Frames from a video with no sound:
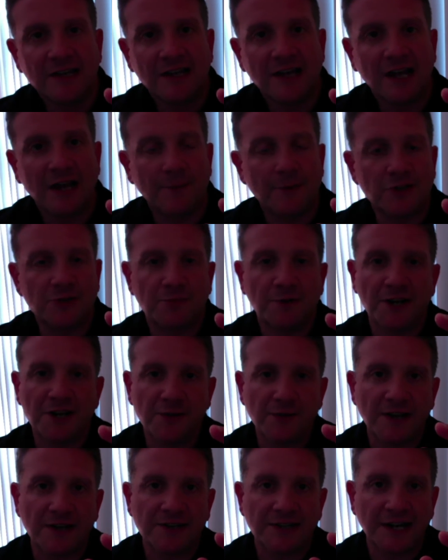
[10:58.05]
how much money you
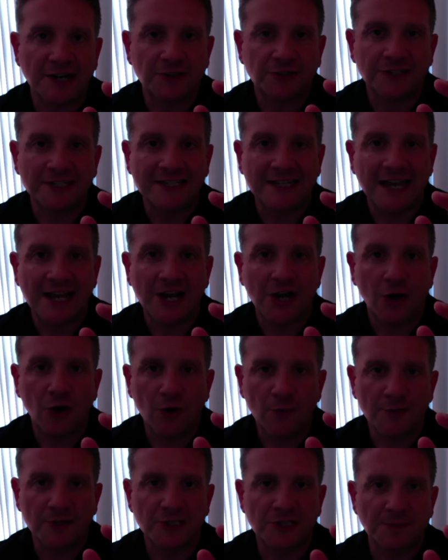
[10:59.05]
get to actually take
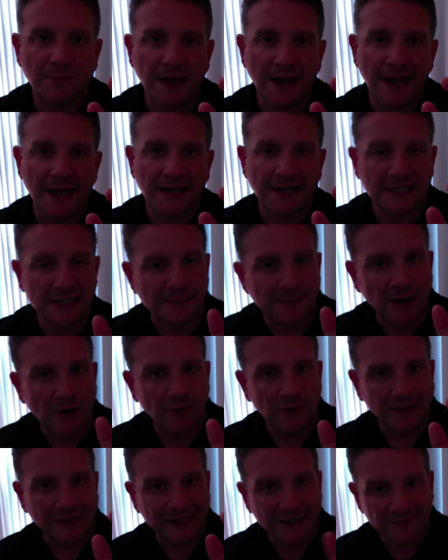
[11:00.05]
home and spend. It's
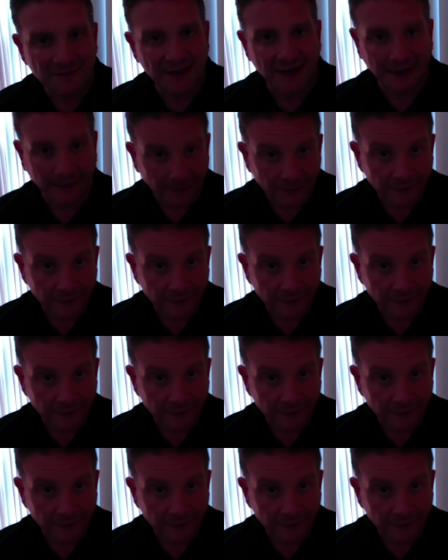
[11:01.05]
about living.